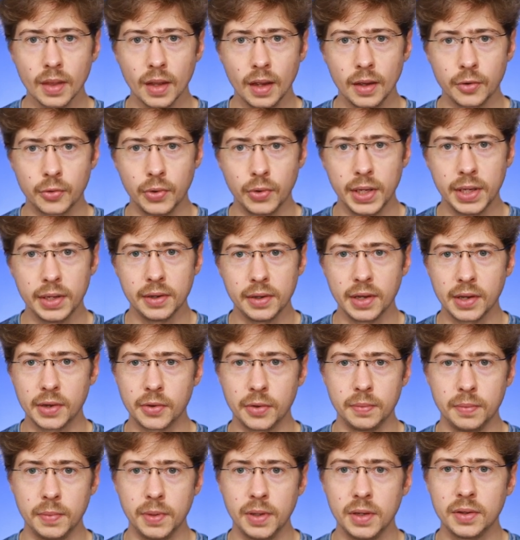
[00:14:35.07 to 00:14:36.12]
Creating a
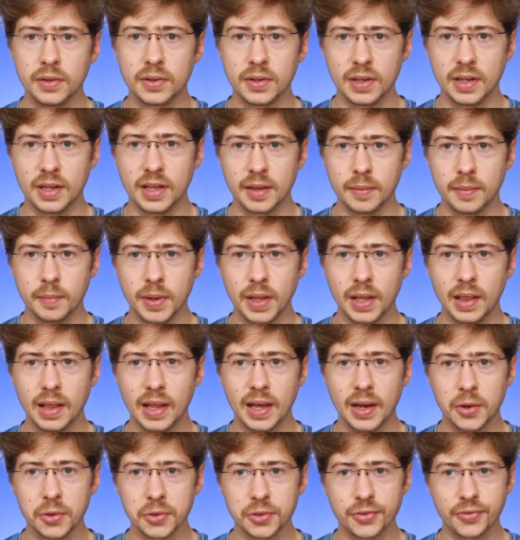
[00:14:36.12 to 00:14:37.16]
community name
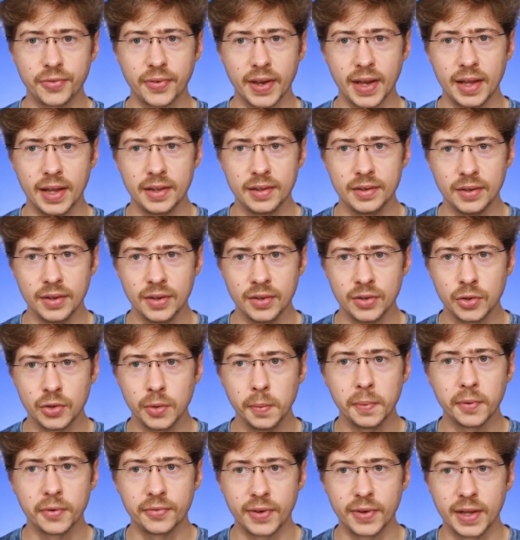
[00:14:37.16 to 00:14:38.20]
allows fans and
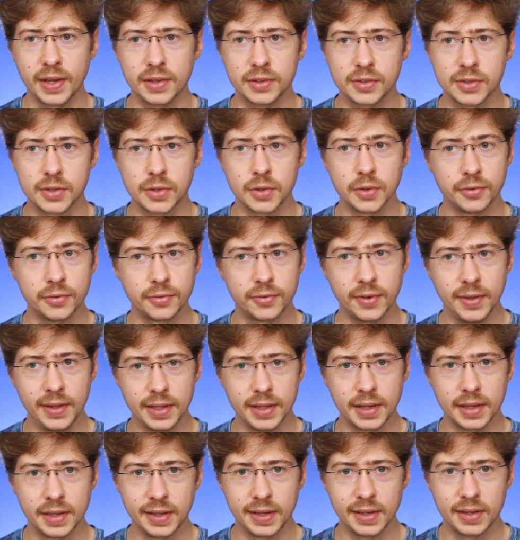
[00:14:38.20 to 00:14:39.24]
superfans to
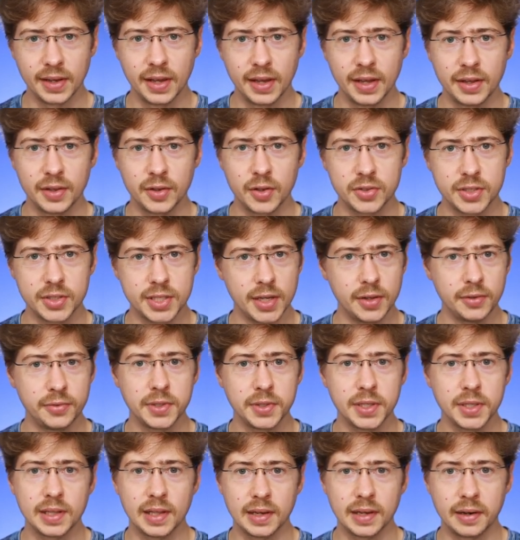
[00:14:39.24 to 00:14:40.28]
affiliate,
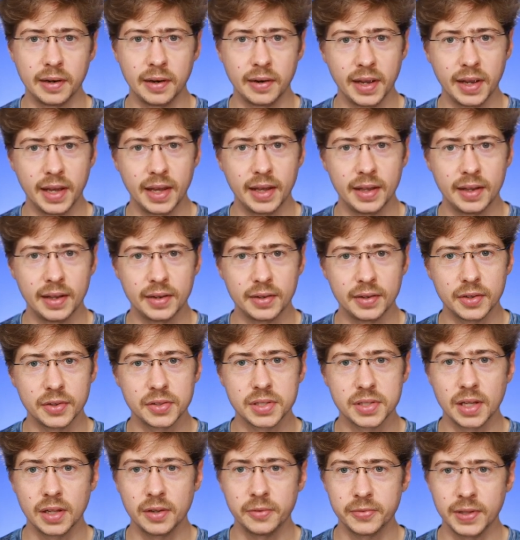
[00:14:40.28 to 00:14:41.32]
self-declare, and
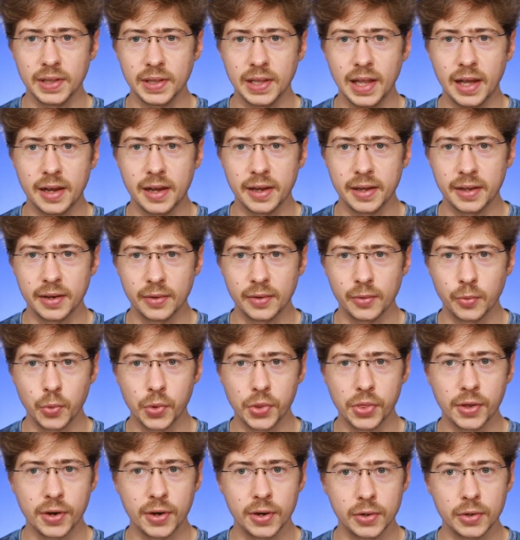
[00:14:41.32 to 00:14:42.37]
self-align
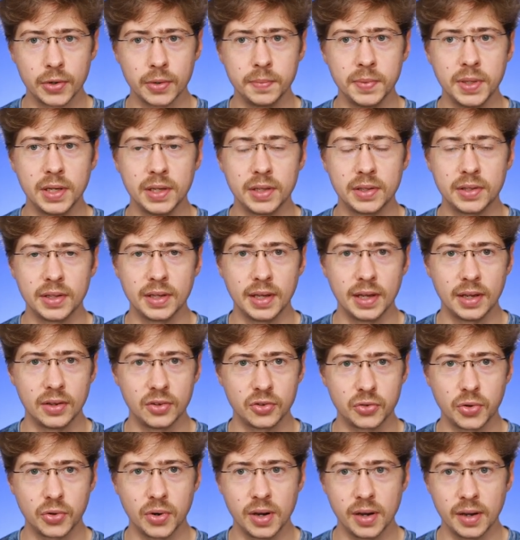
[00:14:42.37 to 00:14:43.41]
with their community and
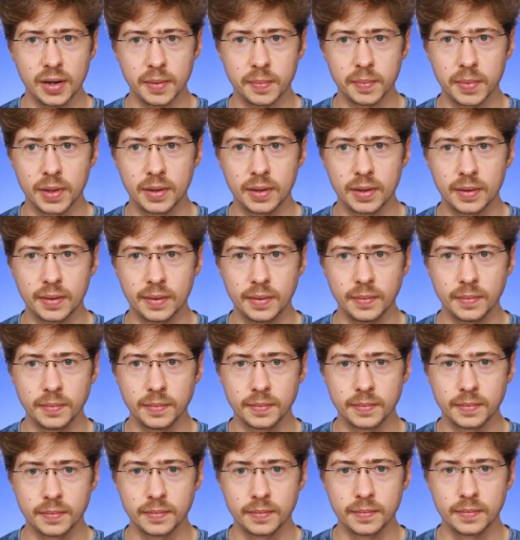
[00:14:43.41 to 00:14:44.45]
tribe.
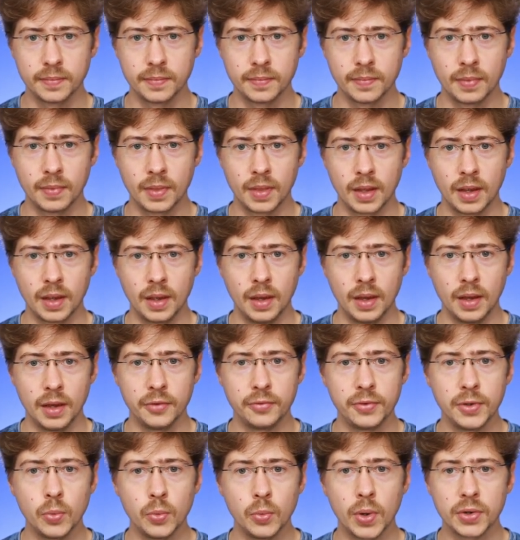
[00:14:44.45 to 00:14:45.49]
If
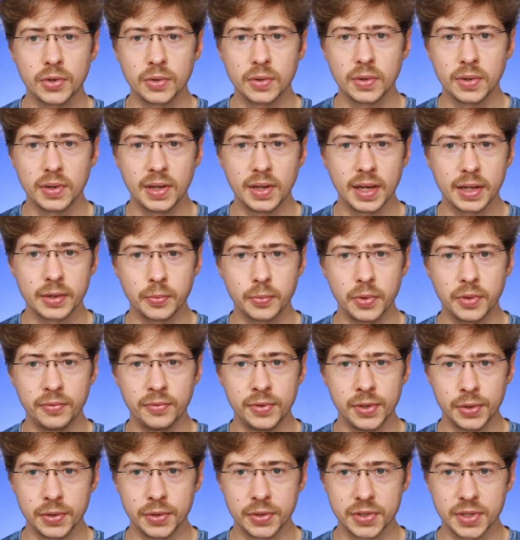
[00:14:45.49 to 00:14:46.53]
you want to connect with
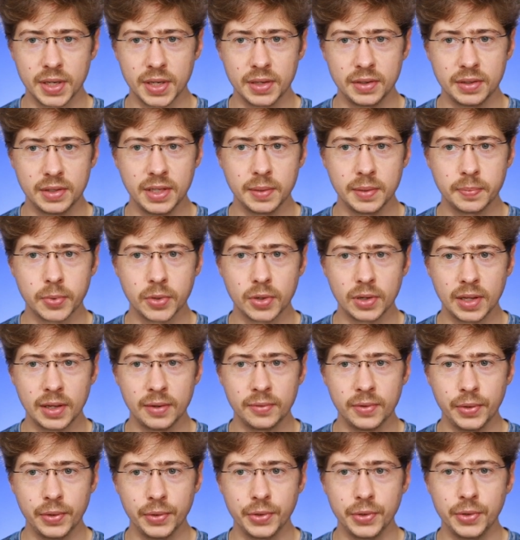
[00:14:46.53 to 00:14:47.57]
viewers at a deeper
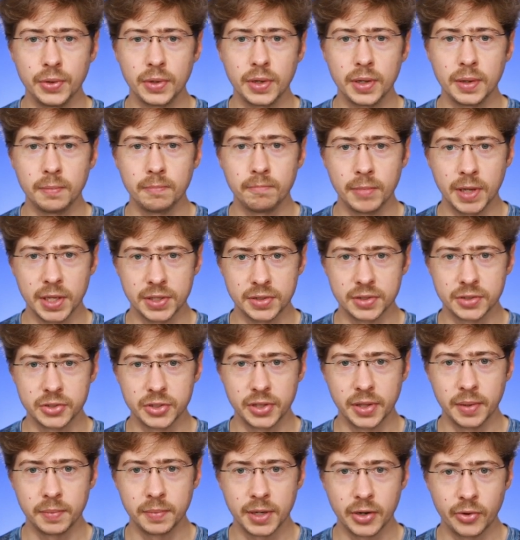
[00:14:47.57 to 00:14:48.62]
level, you can message
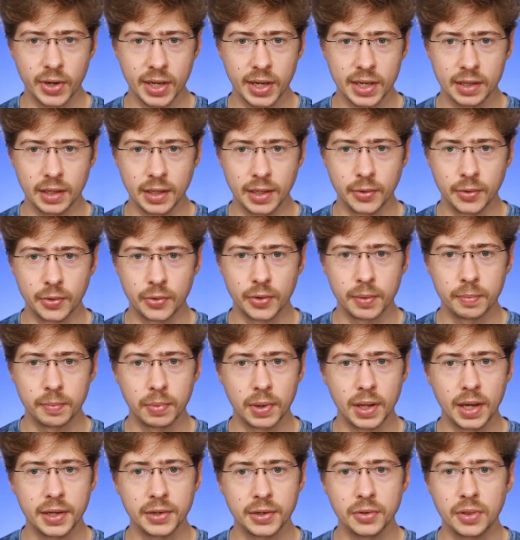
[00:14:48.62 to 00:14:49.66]
them directly or
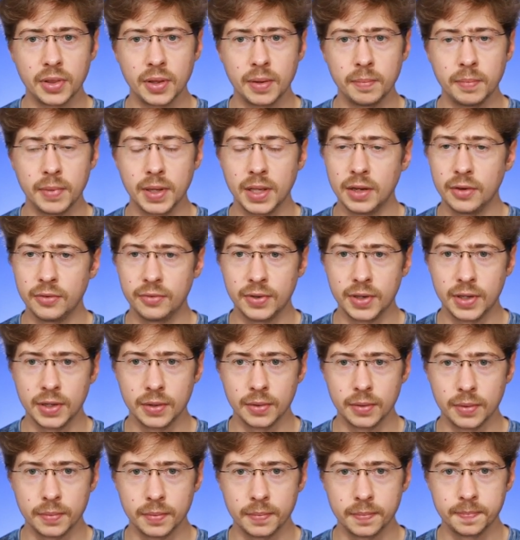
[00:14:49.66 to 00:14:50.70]
reply to them in a
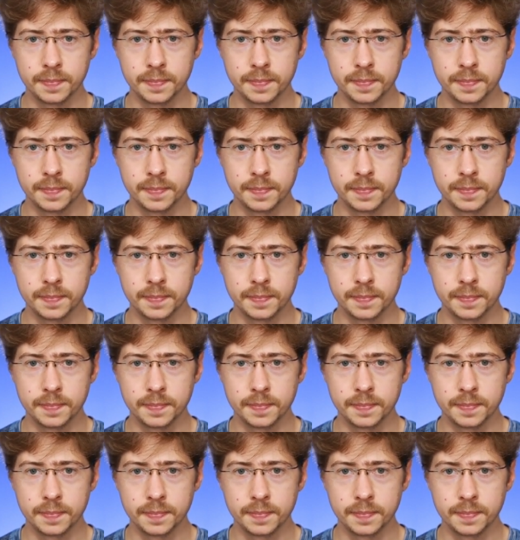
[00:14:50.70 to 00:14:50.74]
video.